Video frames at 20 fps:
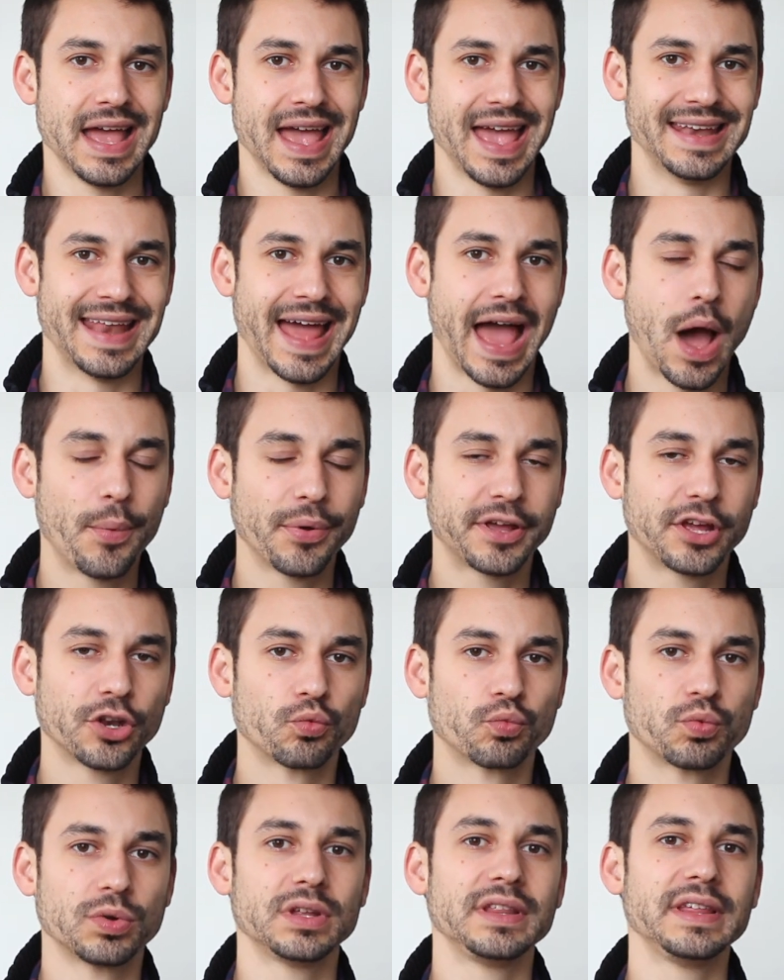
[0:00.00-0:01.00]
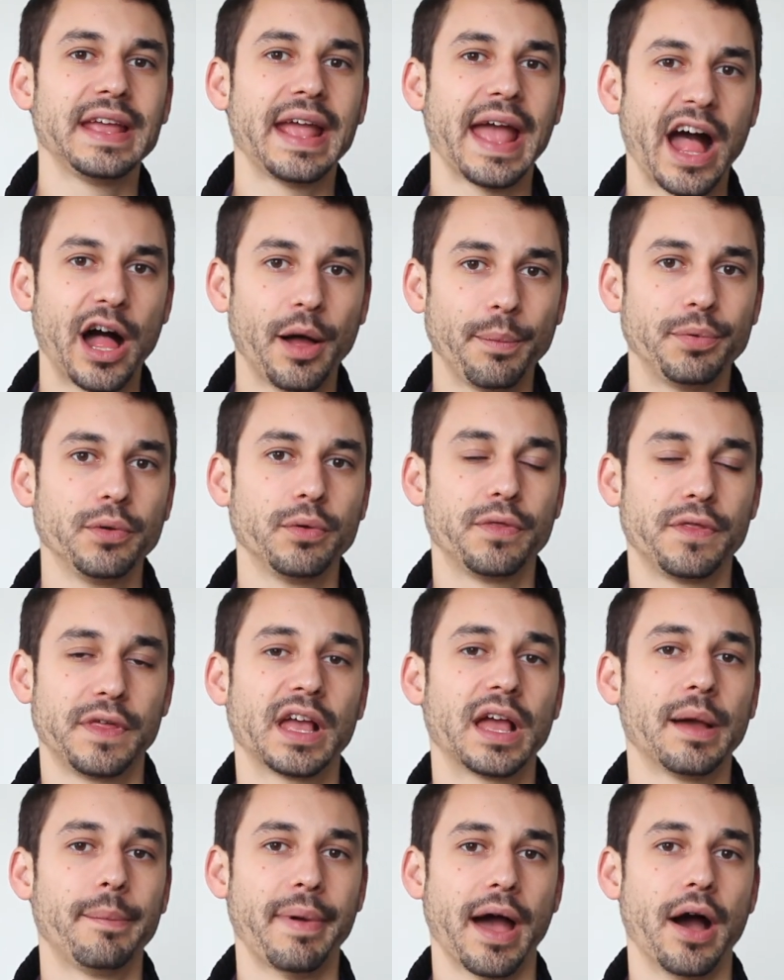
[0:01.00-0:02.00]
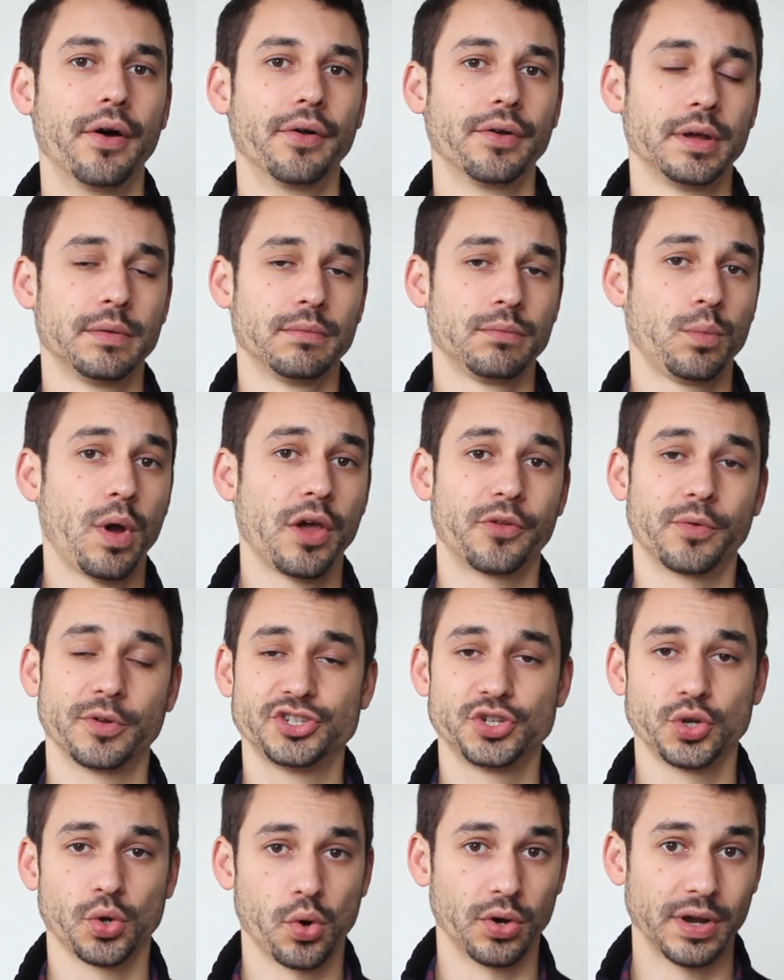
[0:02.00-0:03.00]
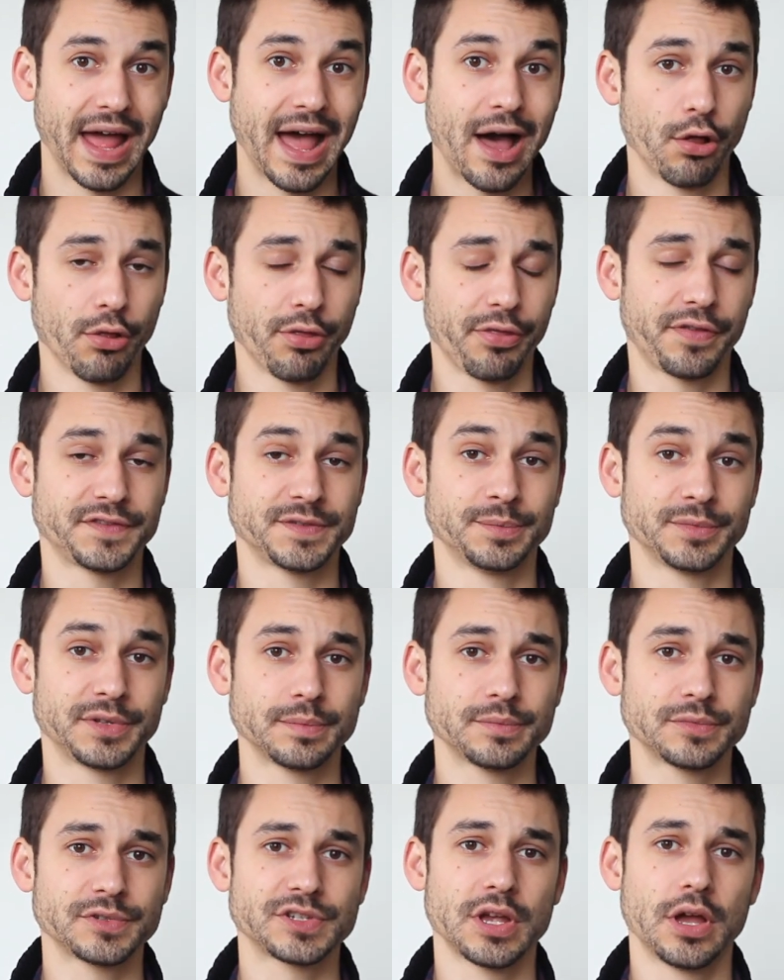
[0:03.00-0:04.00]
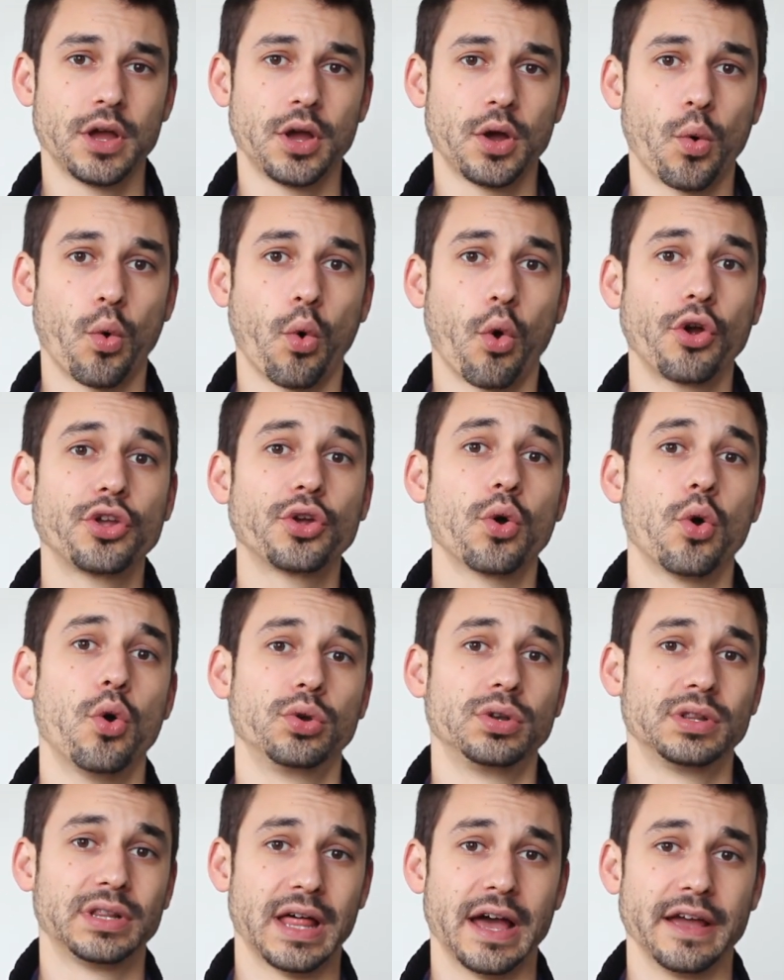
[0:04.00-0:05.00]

and how it can really help you think about whether it's your own health symptoms or your own